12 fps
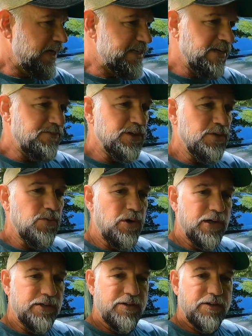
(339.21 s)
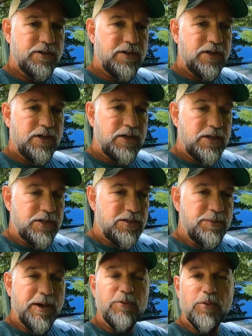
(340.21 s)
definitely want
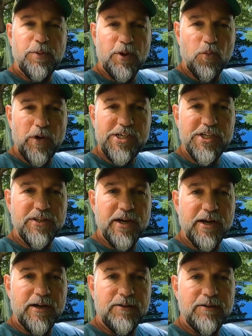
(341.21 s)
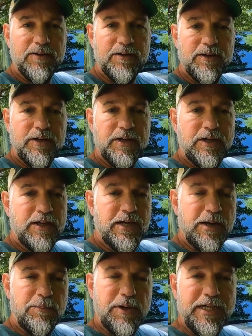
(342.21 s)
to be able to put a winch in there
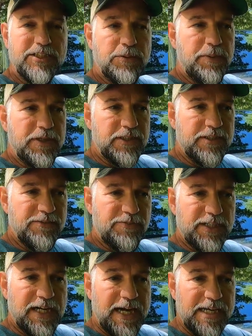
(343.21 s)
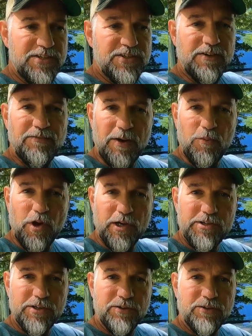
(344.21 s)
and a place to put different lights if I
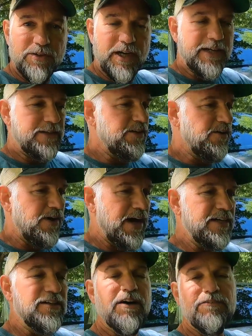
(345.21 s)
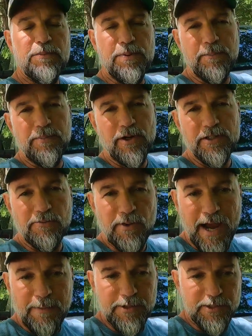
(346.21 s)
want to. Like, you know, I love the bumper on the
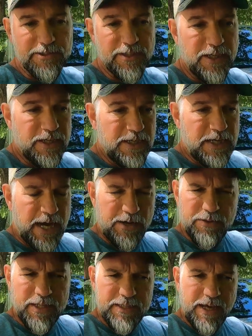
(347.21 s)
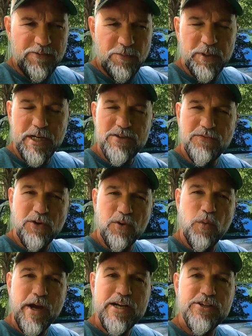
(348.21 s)
Raptors. I don't think they have a place
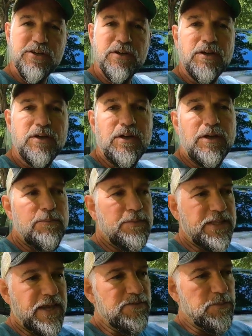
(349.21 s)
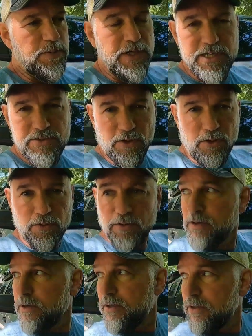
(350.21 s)
for a winch, but they have a place to
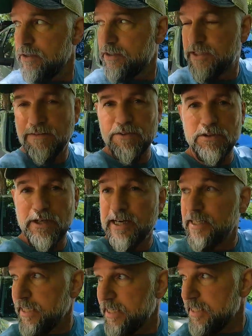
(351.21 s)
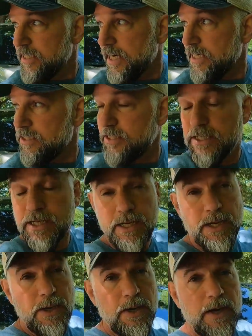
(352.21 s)
hold several LED lights,
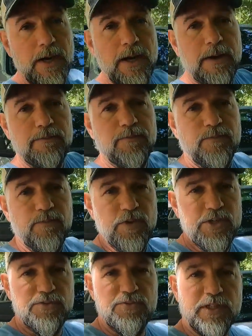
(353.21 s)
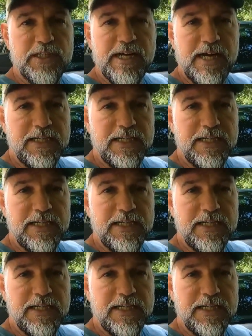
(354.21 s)
which is really